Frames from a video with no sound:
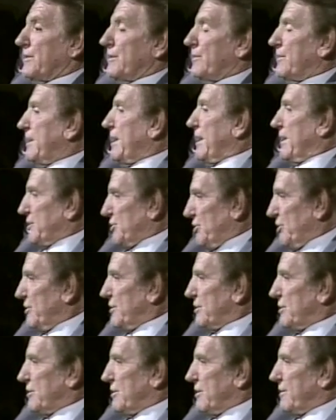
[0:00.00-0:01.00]
you in our
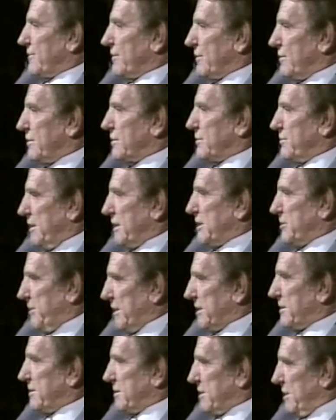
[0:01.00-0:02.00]
church, and of course we
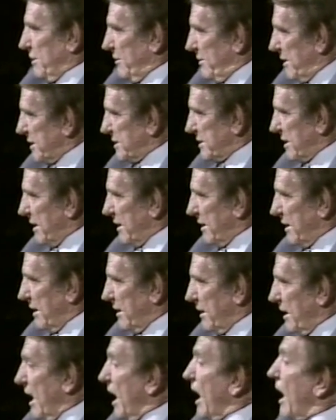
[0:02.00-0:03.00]
expect to see you on Sunday."